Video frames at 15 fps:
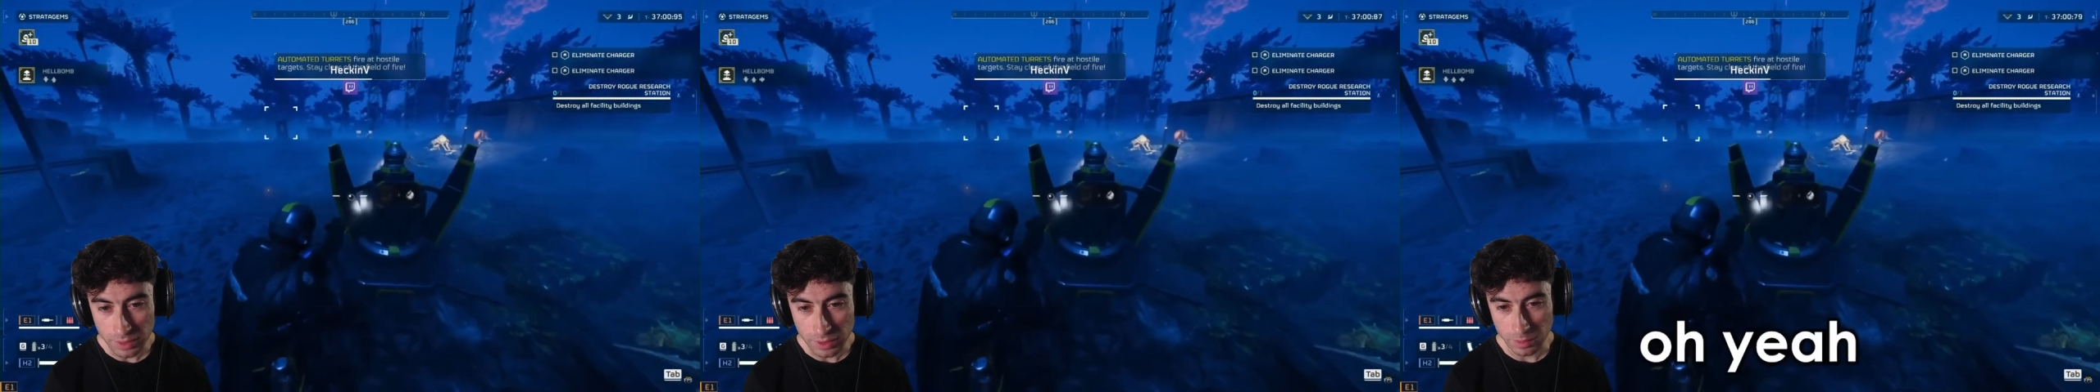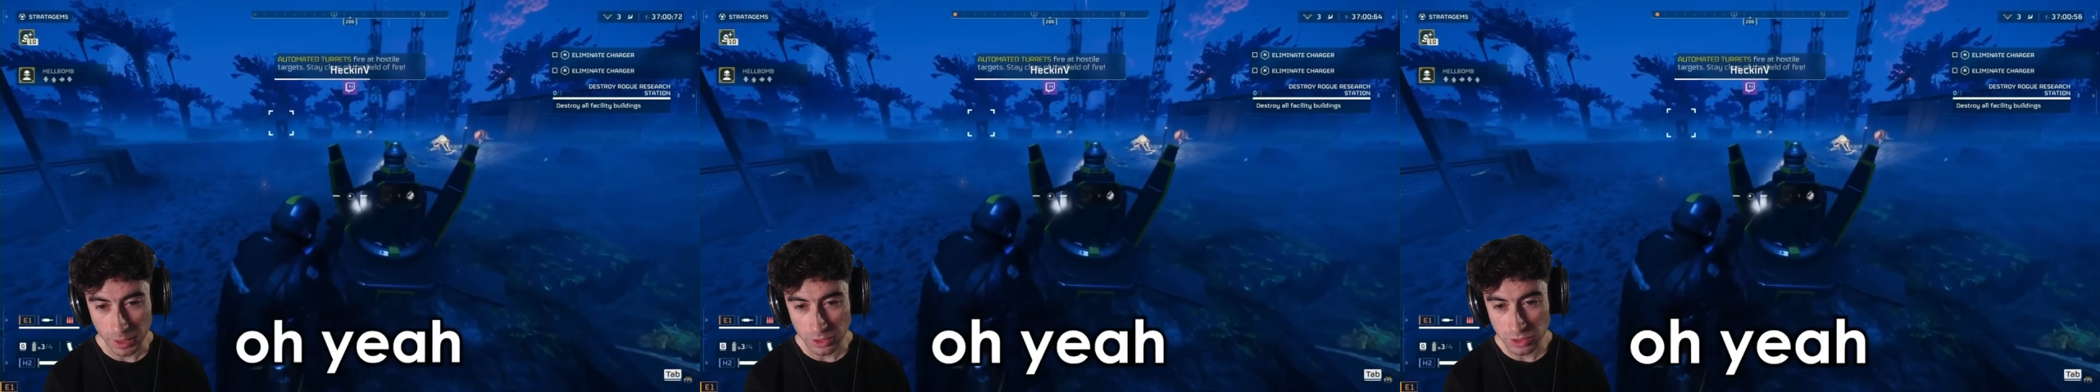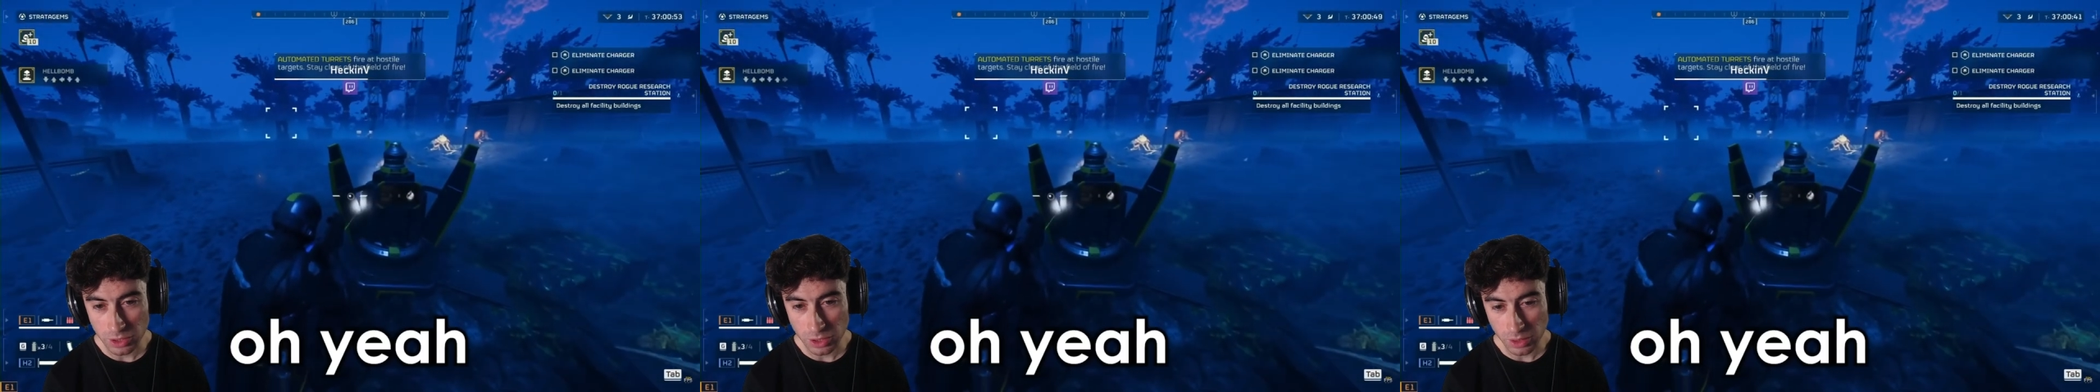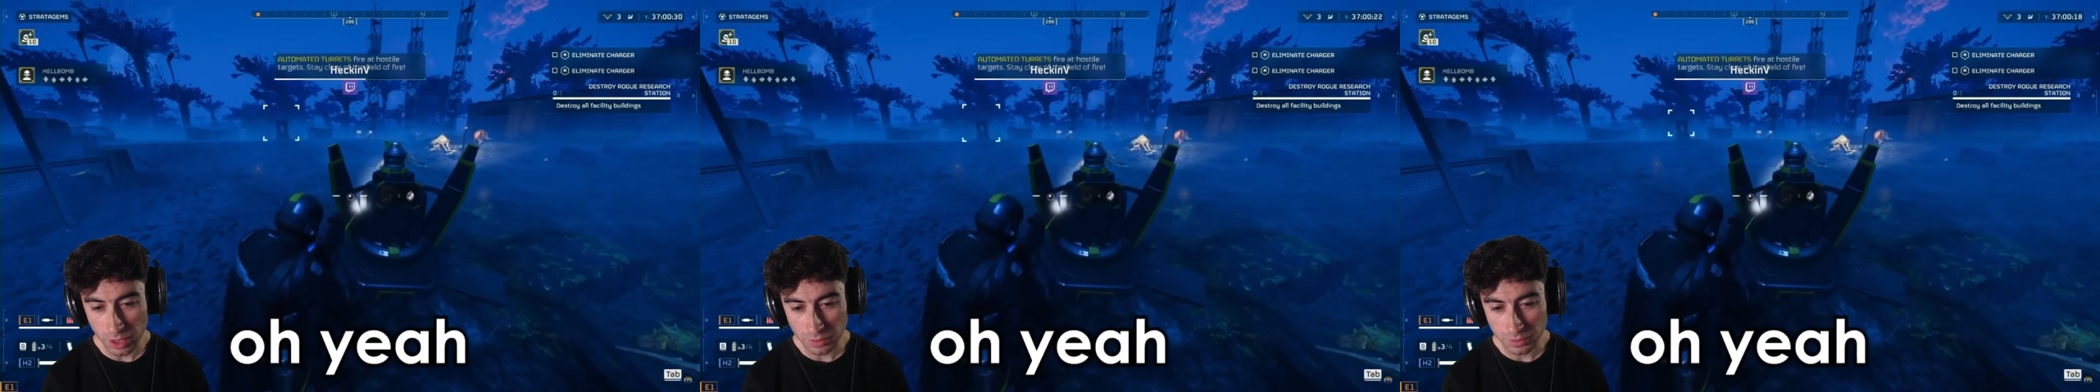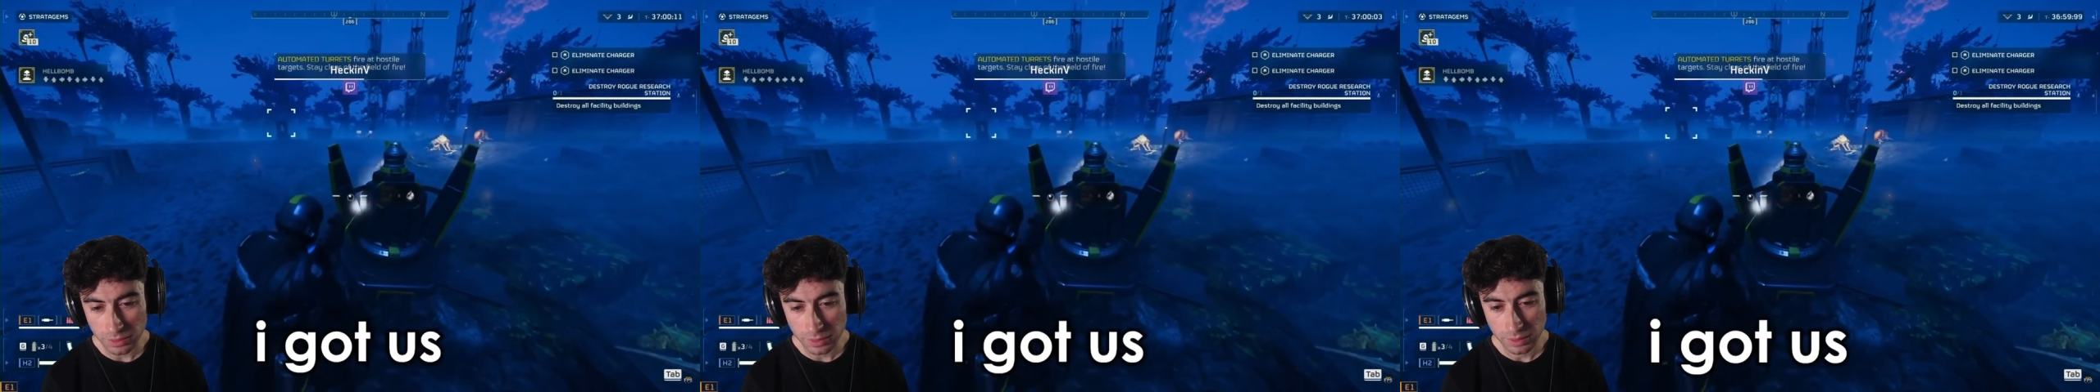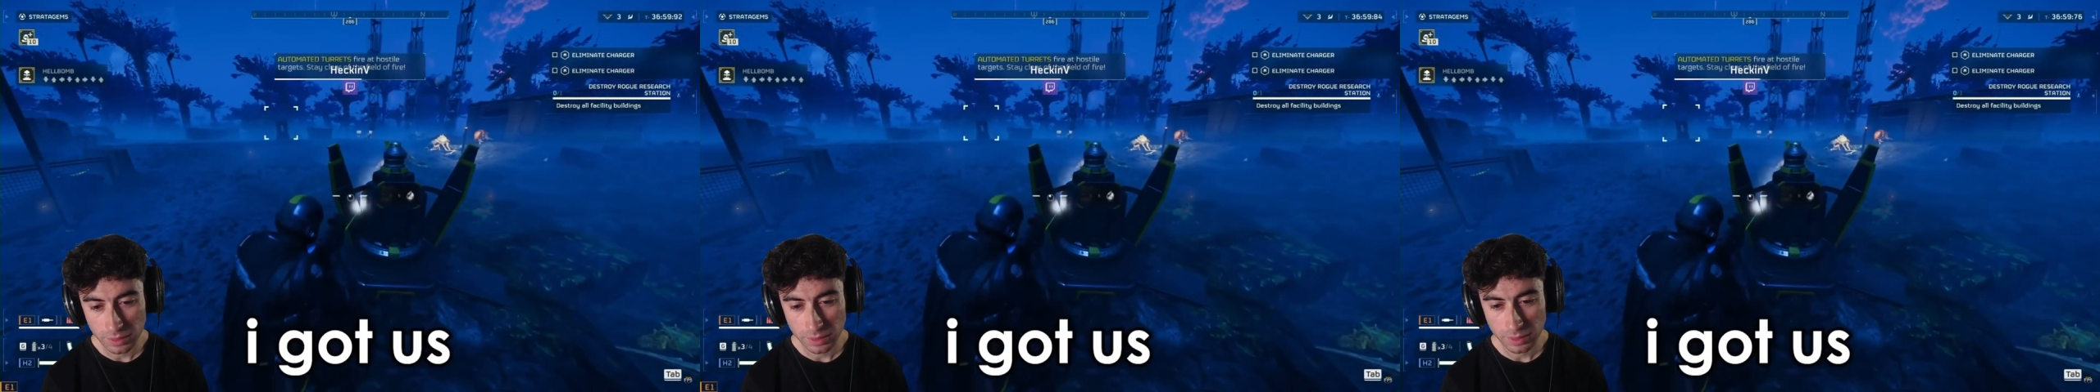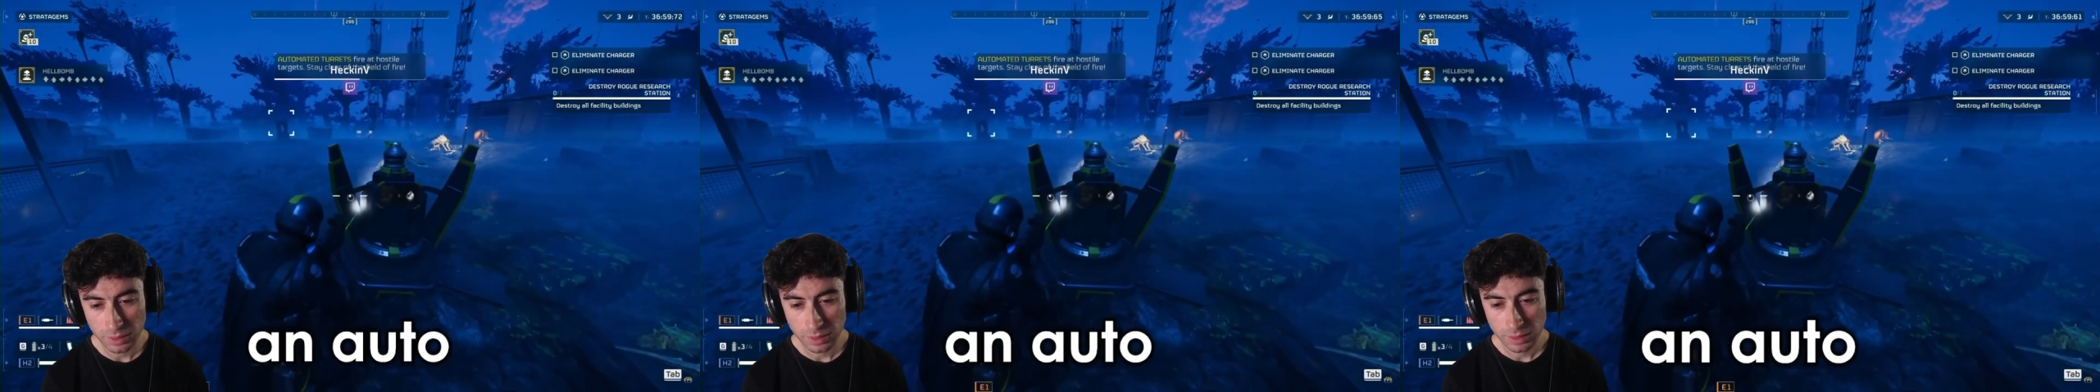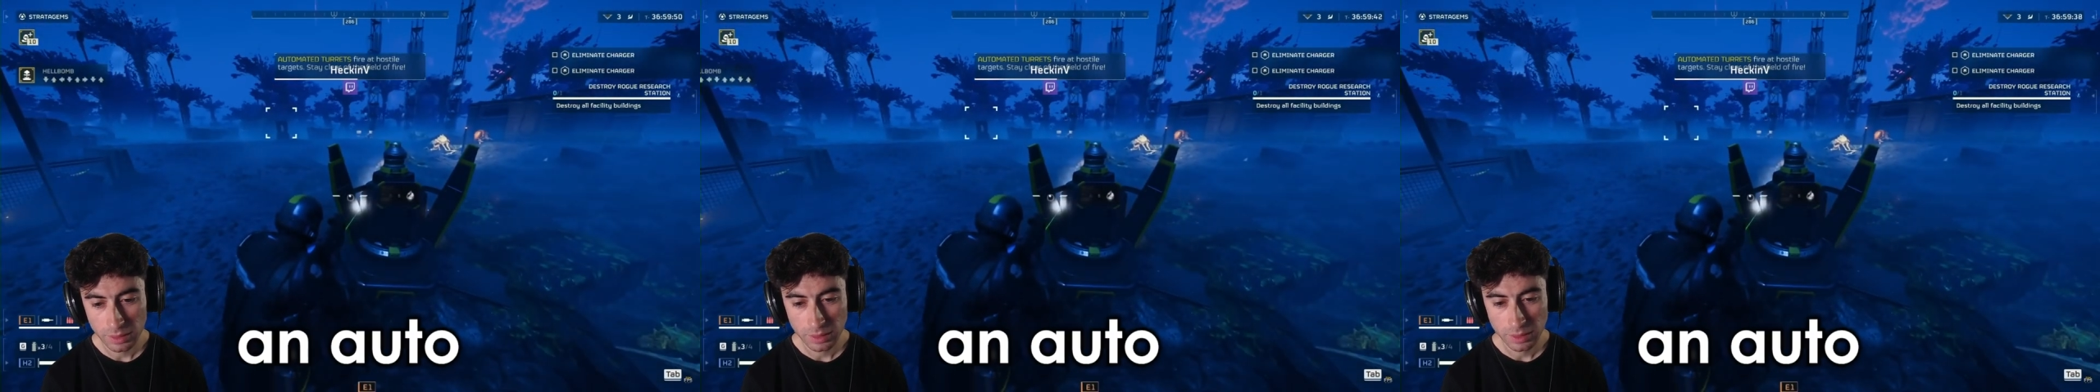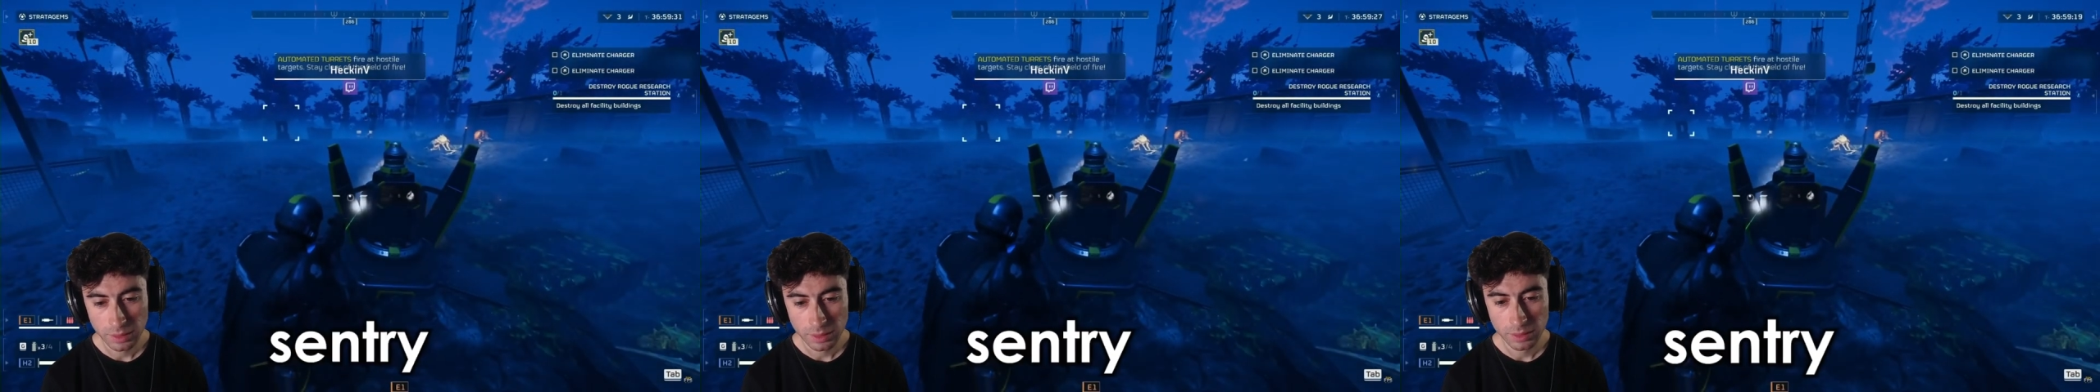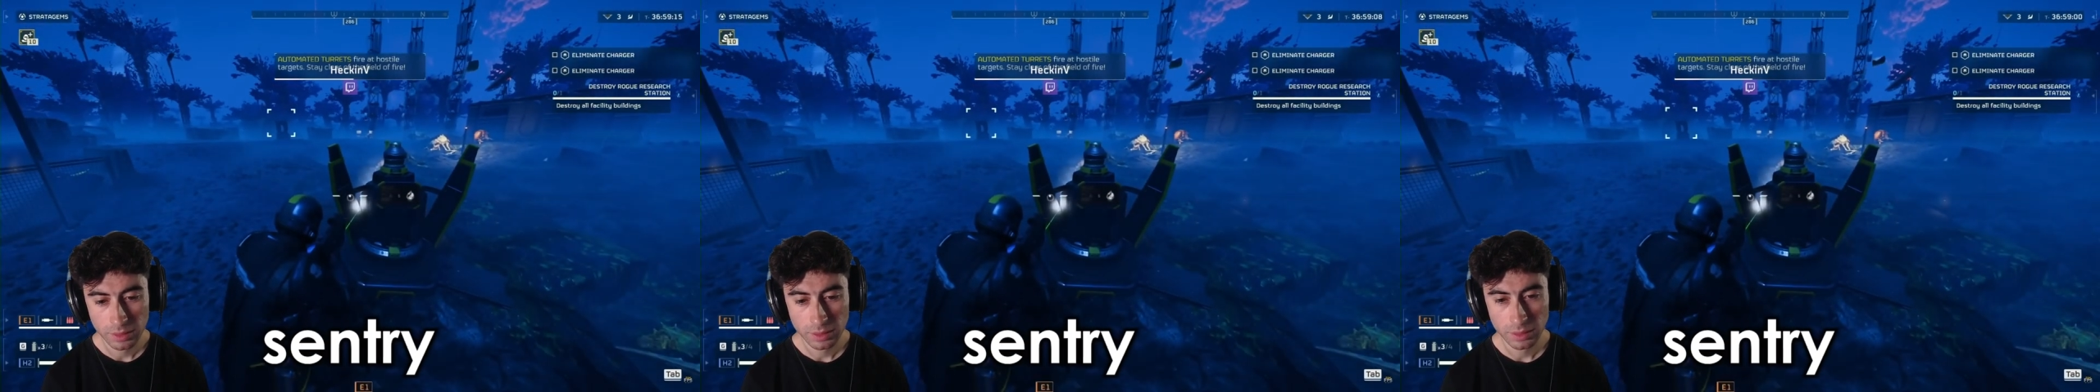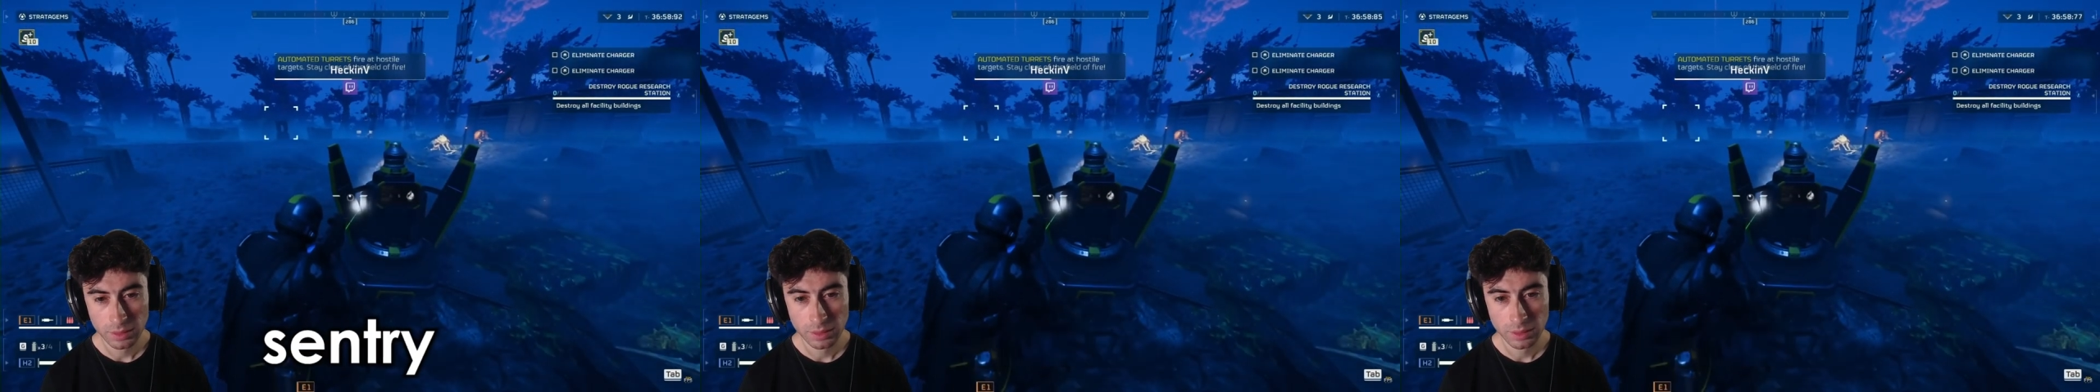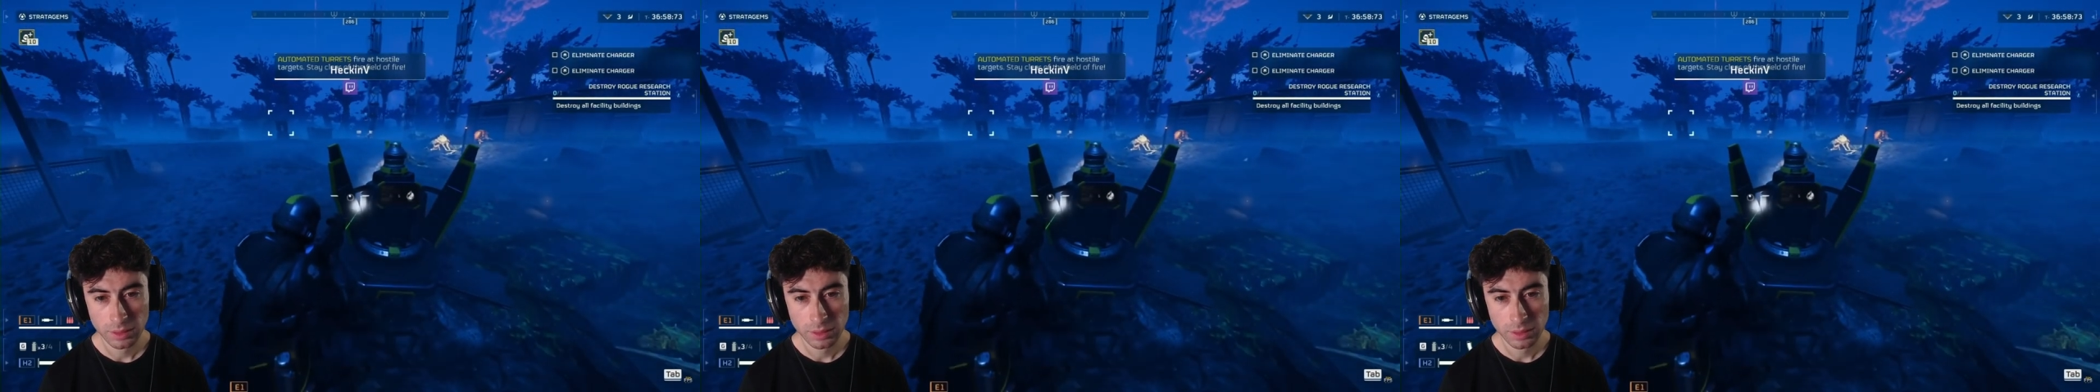It's about oh, to yeah. go off. I got us an auto sentry.